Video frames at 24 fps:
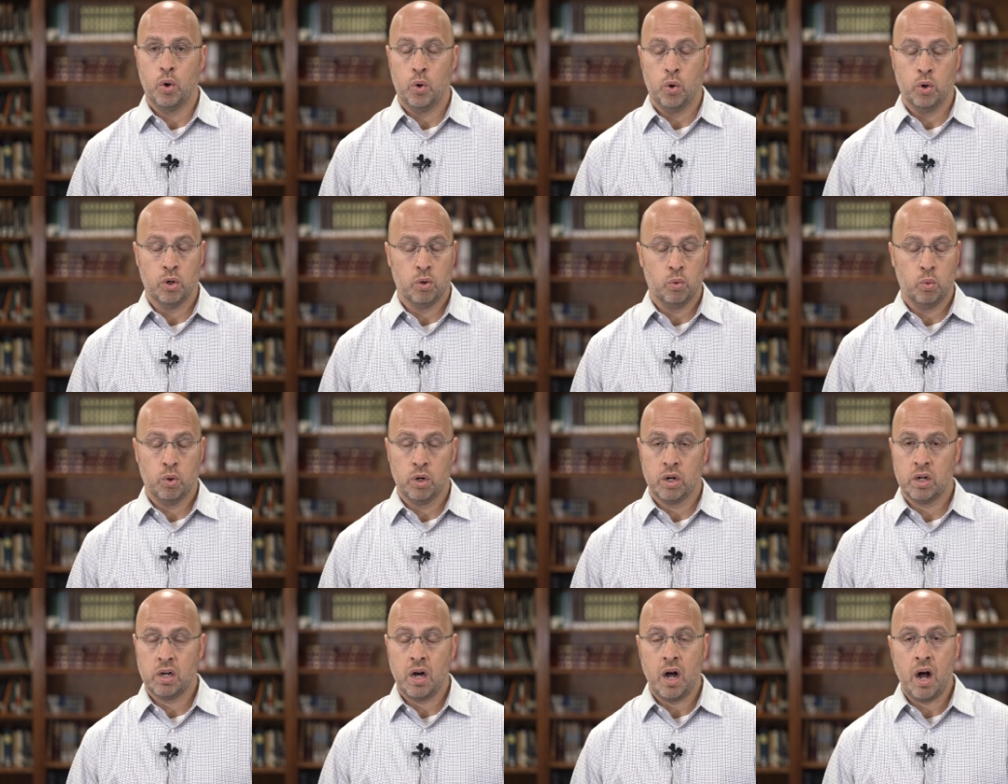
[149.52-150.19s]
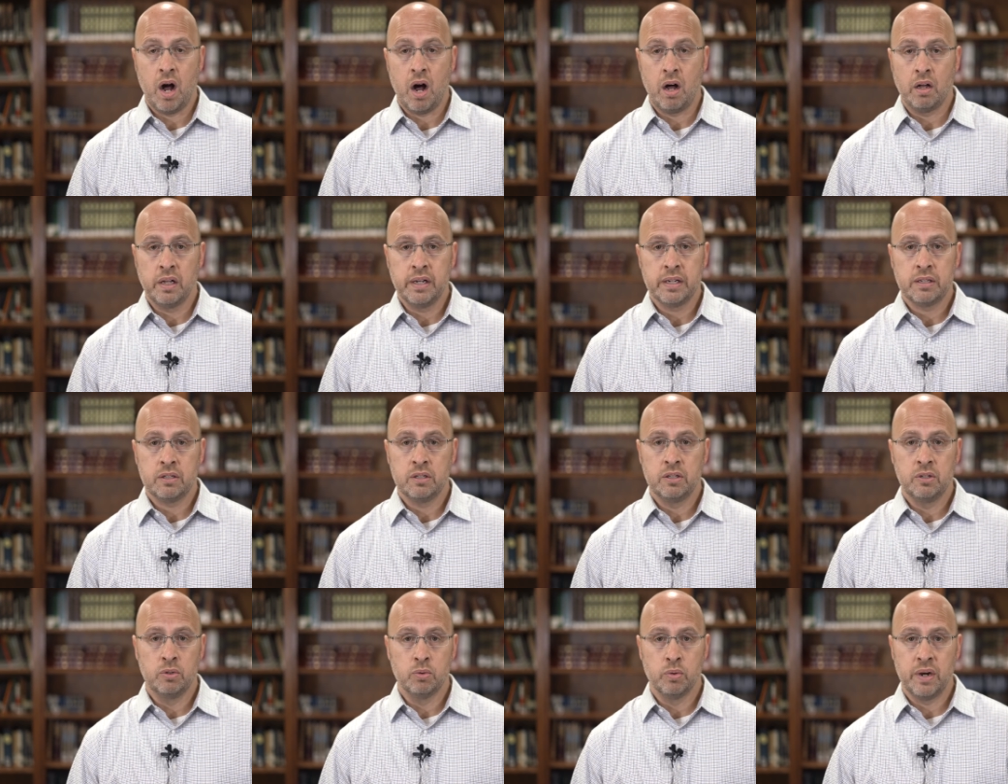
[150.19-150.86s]
or a workaholic
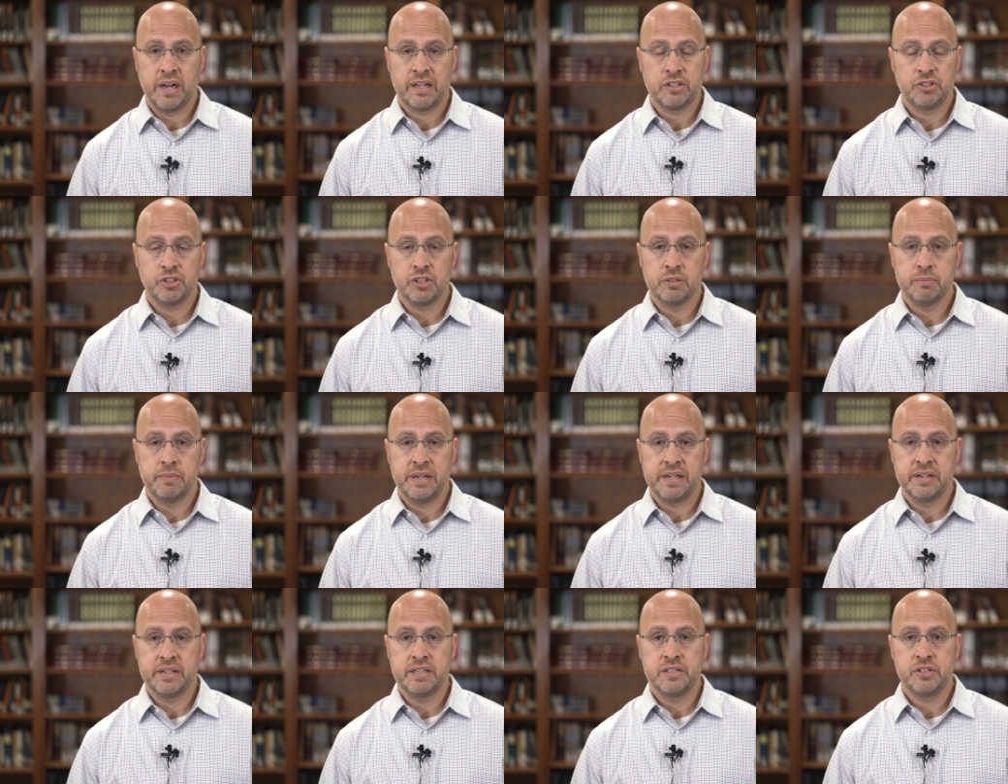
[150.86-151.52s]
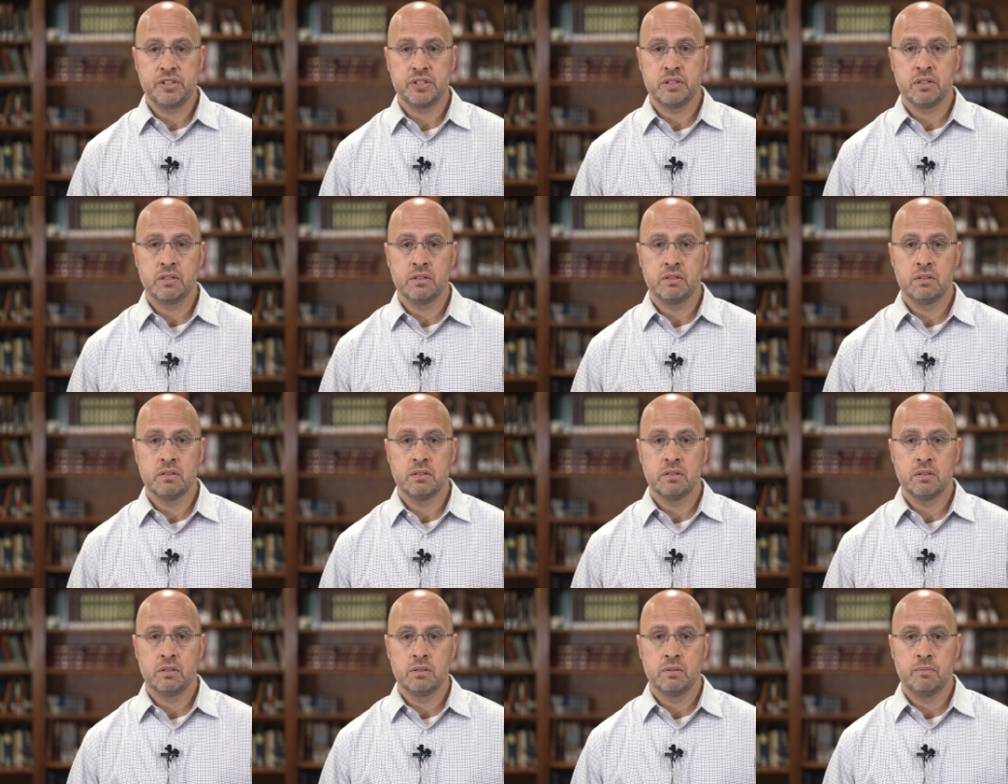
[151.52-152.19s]
who wrecks your marriage,
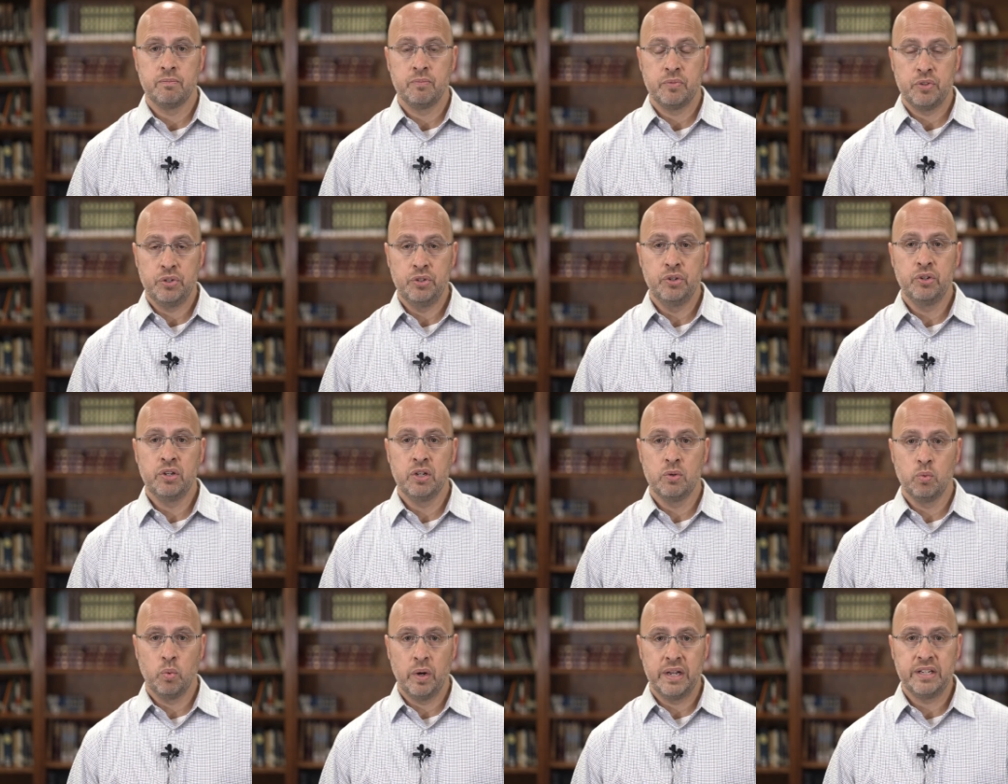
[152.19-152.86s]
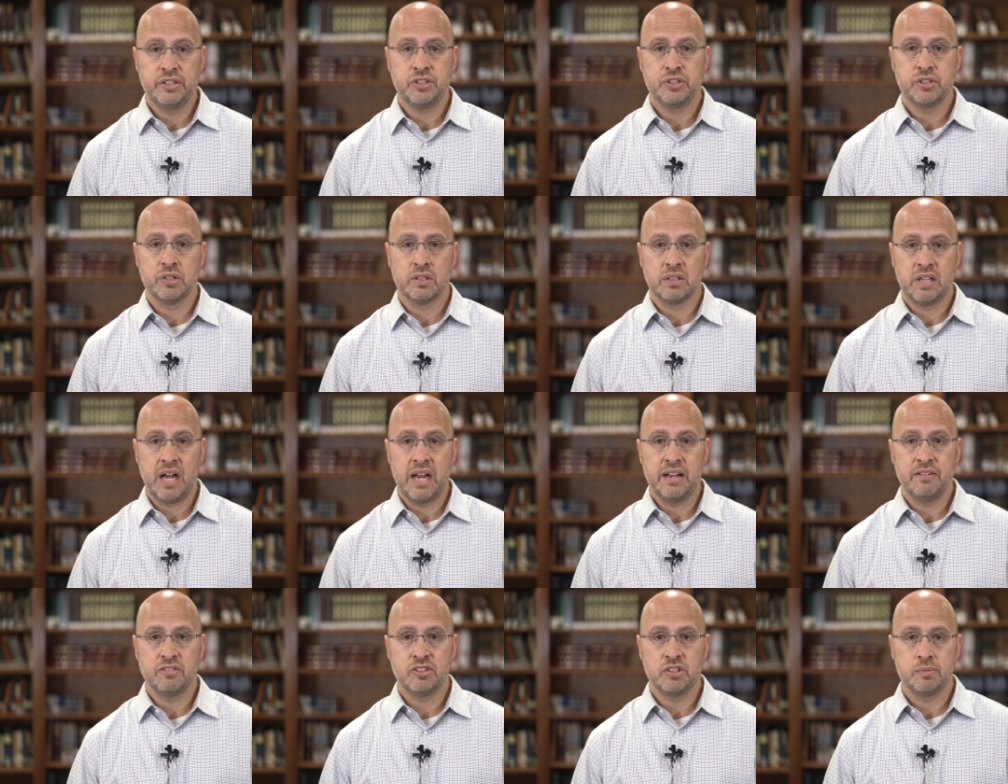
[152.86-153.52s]
you can waste your
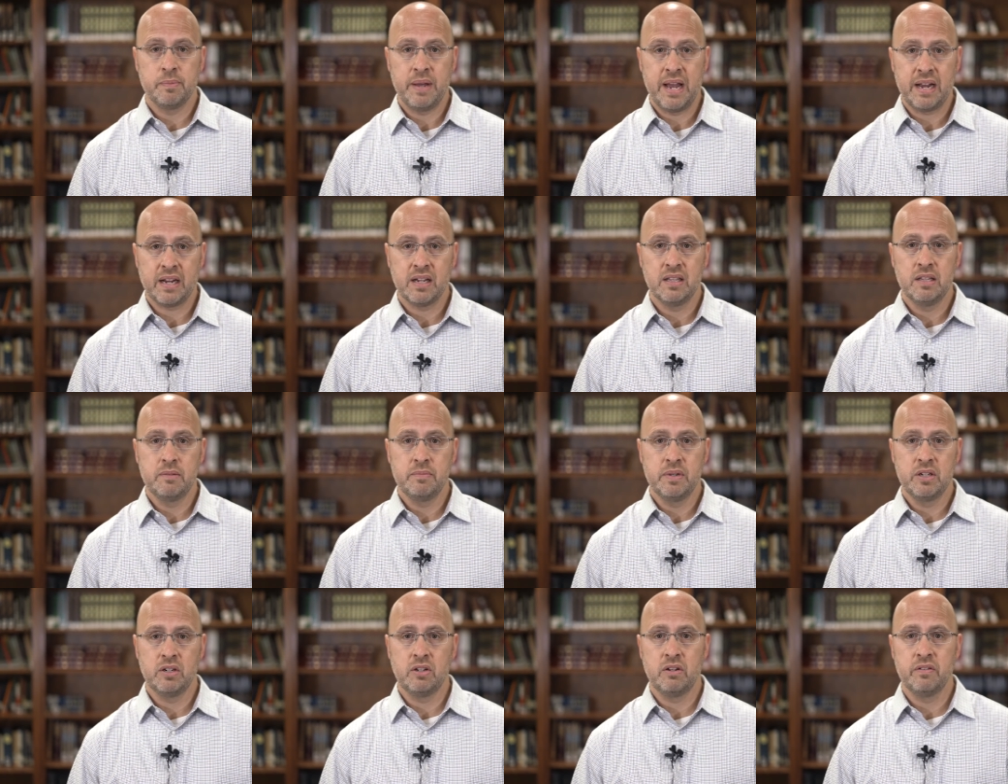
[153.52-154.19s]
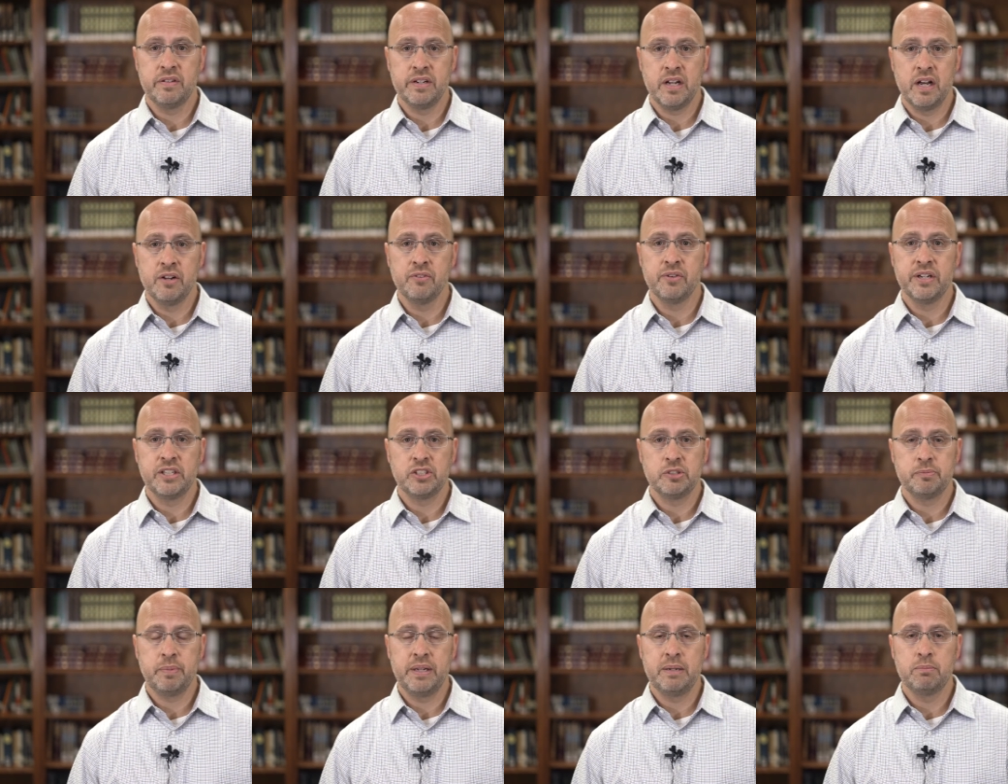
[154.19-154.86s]
life smack in the middle of an
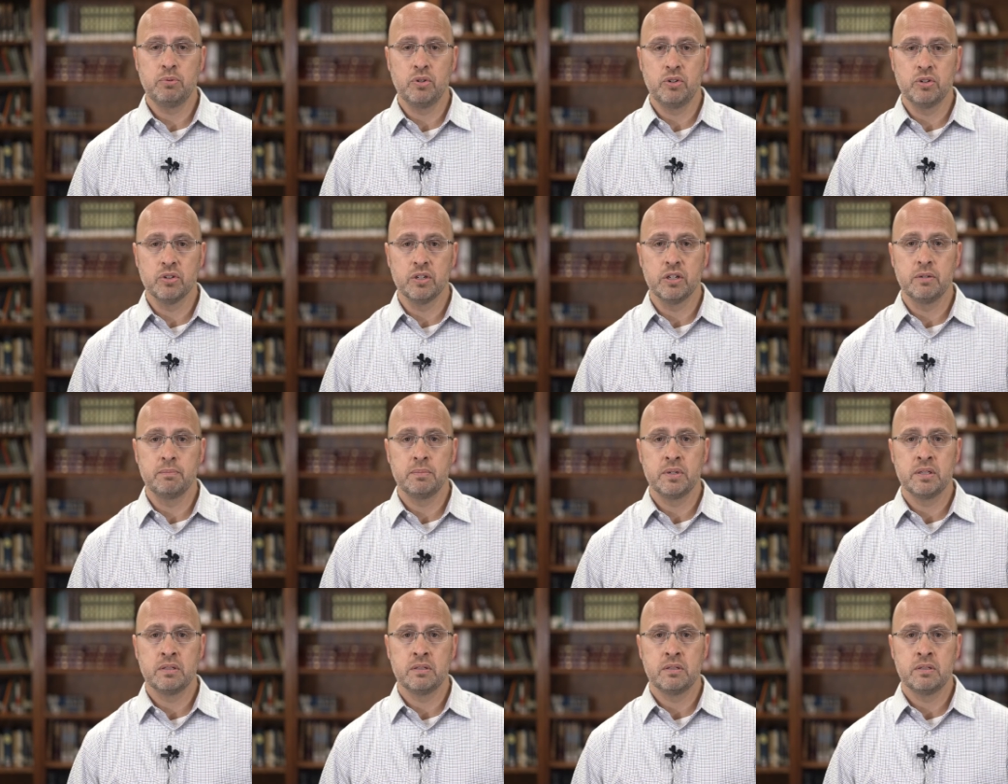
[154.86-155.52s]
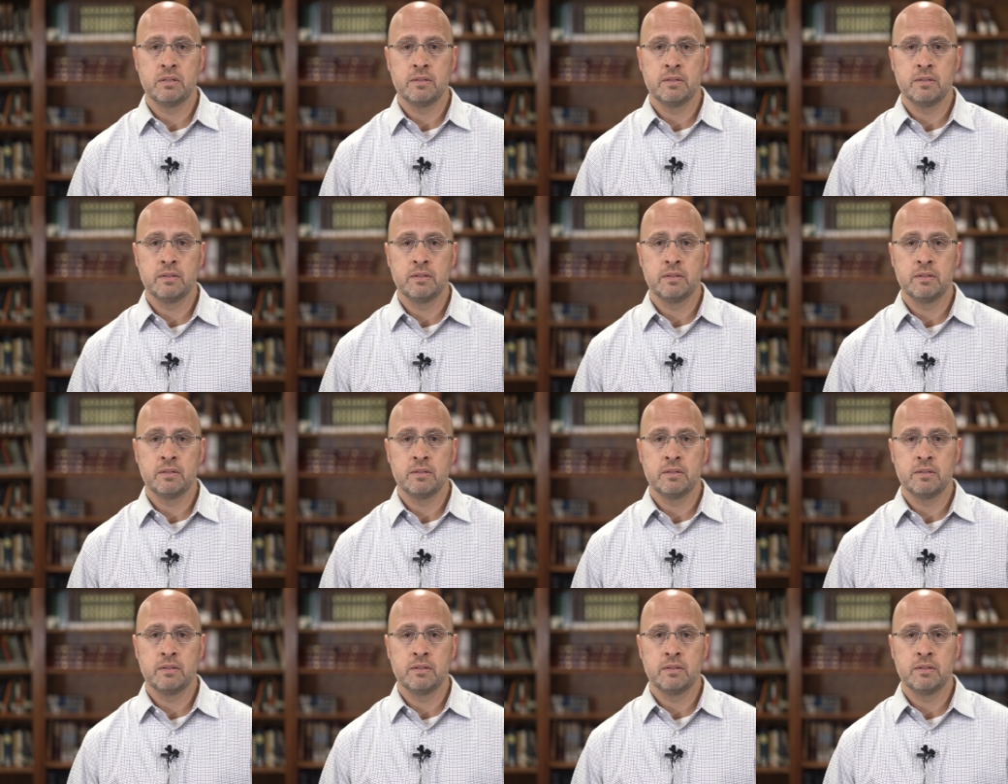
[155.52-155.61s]
unreached people group.